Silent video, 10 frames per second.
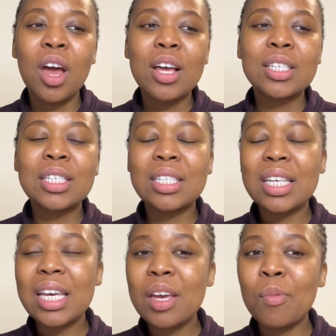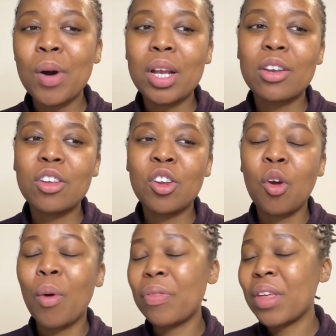see what
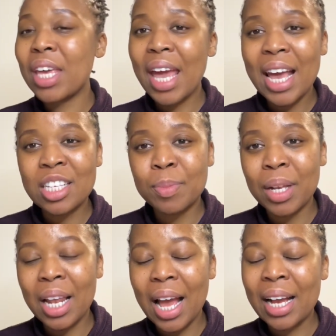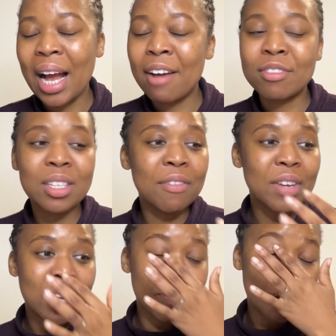the year has been like. I've
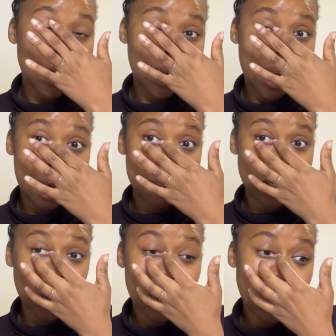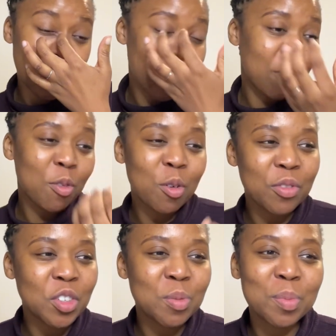definitely been looking at my 2024
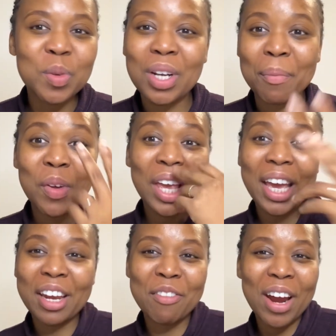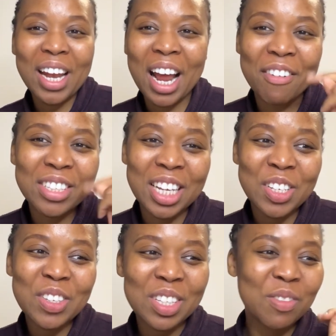vision board. I'm looking at it right now as I
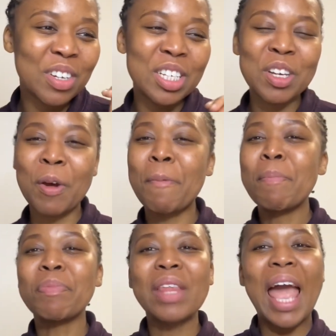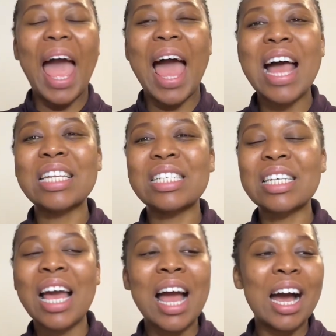do this video, and
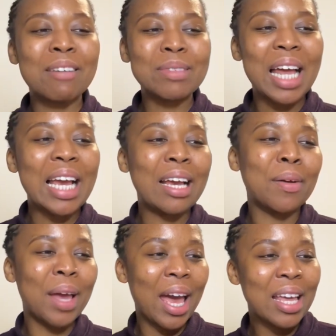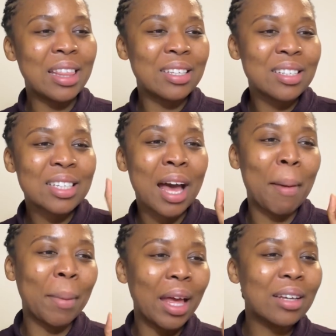I'm like, okay, this is
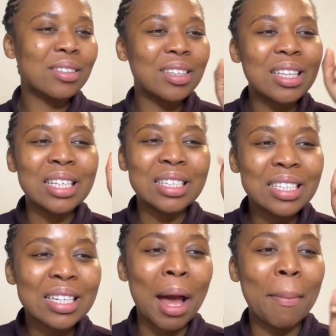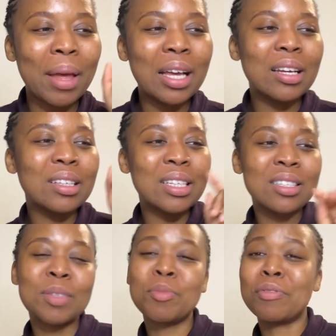coming. This
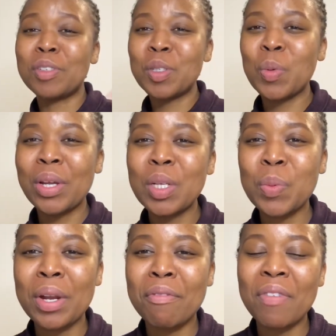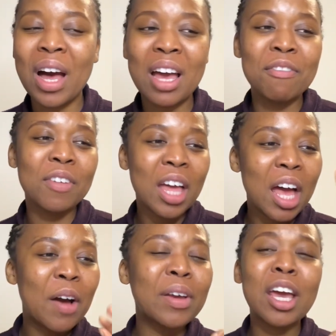is moving to 2025.
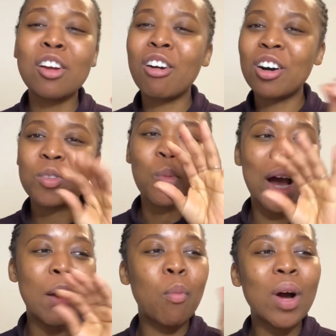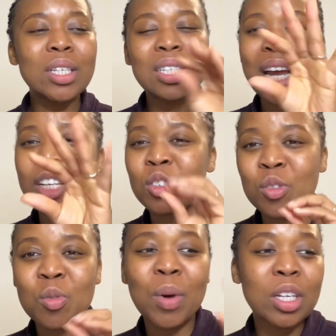okay, God, what did I
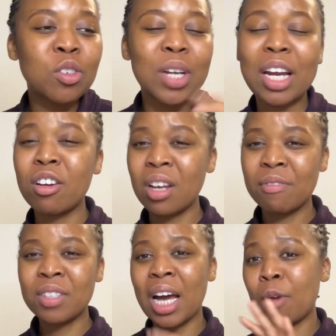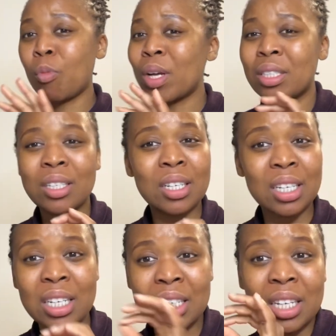do? What could I not have done? What da da da
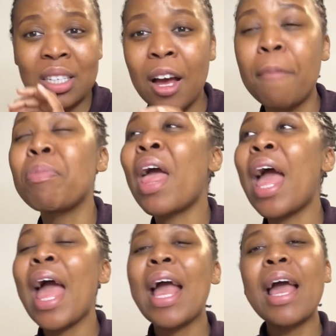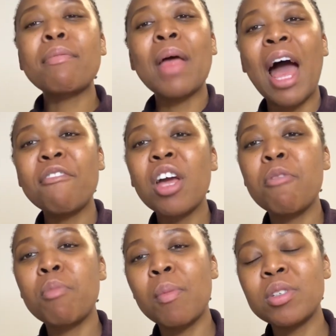da da da. And we're having a
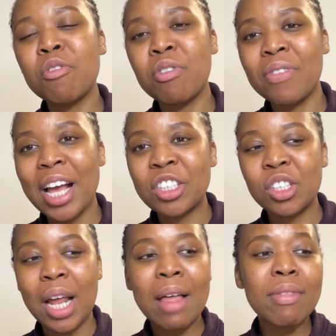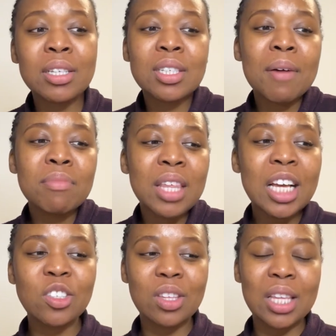moment of reflection. And there's some
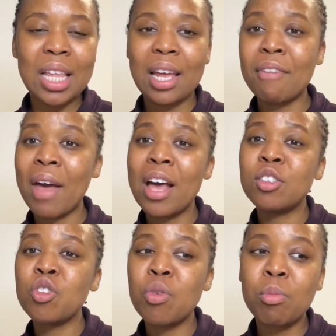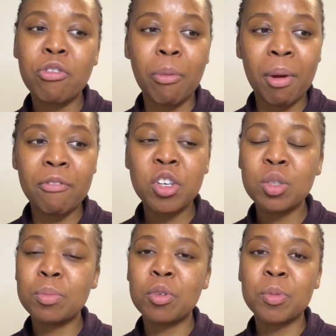things on there that I've had to remove from my
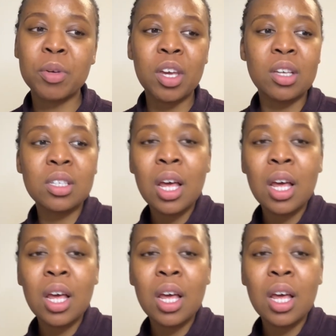vision board because